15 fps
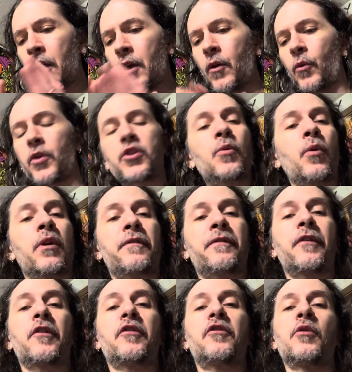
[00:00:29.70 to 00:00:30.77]
what you want to
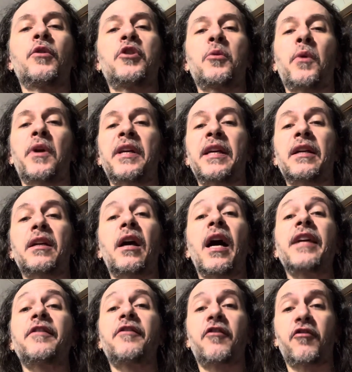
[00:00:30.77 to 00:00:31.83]
first do is you want to get
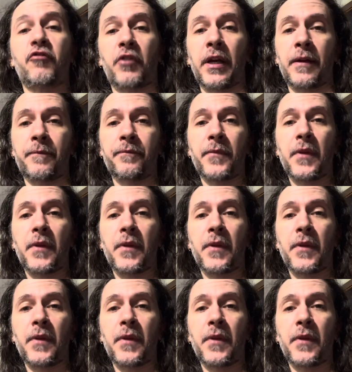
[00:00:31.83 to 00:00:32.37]
kite string.